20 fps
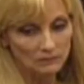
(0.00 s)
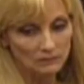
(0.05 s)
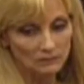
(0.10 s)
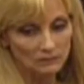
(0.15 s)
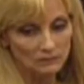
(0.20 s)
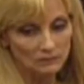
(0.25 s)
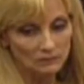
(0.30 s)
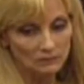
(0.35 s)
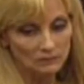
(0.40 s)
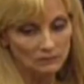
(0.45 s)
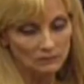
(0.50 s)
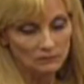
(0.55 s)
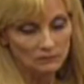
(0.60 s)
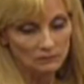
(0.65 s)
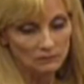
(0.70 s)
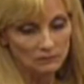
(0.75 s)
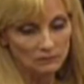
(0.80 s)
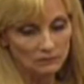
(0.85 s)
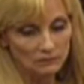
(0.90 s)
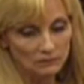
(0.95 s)

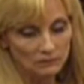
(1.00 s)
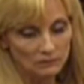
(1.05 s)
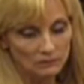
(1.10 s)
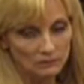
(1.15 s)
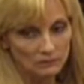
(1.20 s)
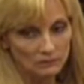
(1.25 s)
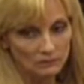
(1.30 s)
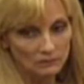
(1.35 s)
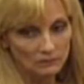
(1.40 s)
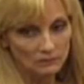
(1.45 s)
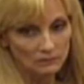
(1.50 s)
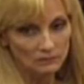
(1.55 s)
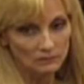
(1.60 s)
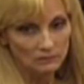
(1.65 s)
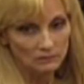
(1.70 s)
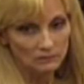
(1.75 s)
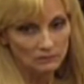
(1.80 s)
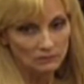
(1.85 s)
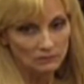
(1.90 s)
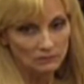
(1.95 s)

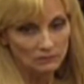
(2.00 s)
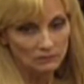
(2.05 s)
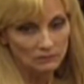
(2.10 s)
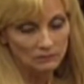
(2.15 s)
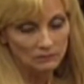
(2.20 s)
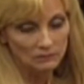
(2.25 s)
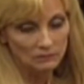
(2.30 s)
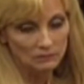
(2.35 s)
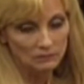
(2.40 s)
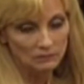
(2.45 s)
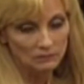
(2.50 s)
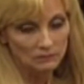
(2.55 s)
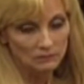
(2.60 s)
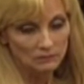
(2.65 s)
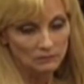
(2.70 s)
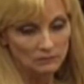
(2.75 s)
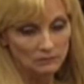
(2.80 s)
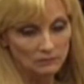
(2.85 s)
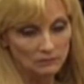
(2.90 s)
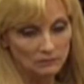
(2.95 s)

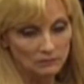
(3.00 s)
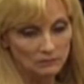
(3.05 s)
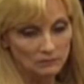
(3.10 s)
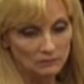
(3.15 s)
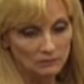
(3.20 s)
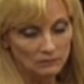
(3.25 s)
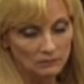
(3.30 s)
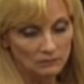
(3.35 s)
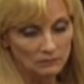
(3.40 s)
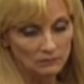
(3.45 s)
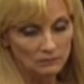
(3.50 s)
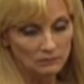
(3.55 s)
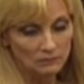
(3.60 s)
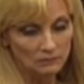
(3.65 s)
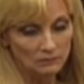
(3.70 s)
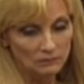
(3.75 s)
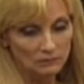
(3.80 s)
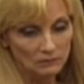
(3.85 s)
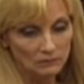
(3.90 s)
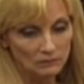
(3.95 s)

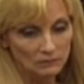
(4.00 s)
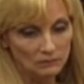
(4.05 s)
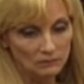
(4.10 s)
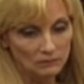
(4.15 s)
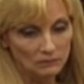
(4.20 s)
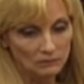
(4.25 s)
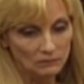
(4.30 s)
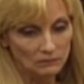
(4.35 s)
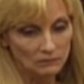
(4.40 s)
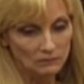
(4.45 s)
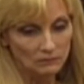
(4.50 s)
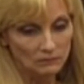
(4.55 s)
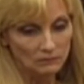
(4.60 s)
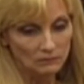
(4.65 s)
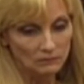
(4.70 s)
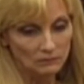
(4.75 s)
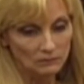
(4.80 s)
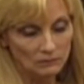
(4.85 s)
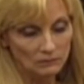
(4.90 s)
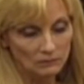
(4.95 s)

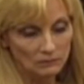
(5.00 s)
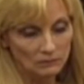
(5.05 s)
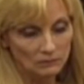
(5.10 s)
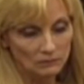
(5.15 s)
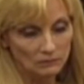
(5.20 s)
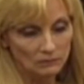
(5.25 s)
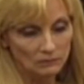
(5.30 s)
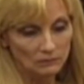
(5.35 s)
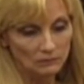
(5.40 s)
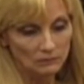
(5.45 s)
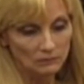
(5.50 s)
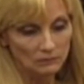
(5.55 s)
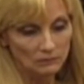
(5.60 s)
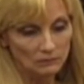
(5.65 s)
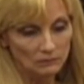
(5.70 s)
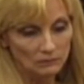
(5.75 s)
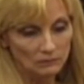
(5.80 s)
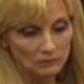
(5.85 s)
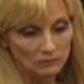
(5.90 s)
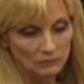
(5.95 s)

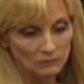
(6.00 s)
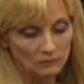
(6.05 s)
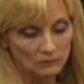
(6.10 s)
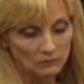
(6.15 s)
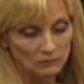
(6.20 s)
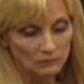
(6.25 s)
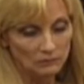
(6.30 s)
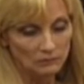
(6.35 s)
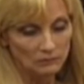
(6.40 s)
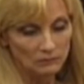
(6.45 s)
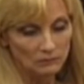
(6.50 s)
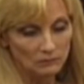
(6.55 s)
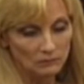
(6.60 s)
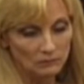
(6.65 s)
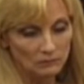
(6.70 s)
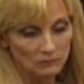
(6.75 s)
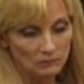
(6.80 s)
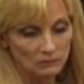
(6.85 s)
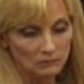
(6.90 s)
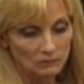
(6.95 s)

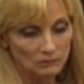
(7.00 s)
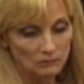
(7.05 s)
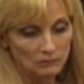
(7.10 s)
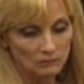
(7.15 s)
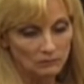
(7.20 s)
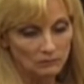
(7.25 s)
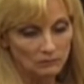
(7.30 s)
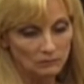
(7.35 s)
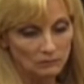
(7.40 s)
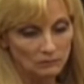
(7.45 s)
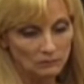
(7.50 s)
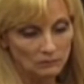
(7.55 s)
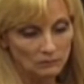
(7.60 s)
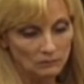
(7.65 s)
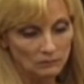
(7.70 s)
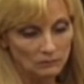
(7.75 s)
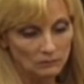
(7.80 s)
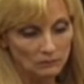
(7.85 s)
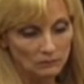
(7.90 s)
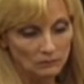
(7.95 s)
[no speech]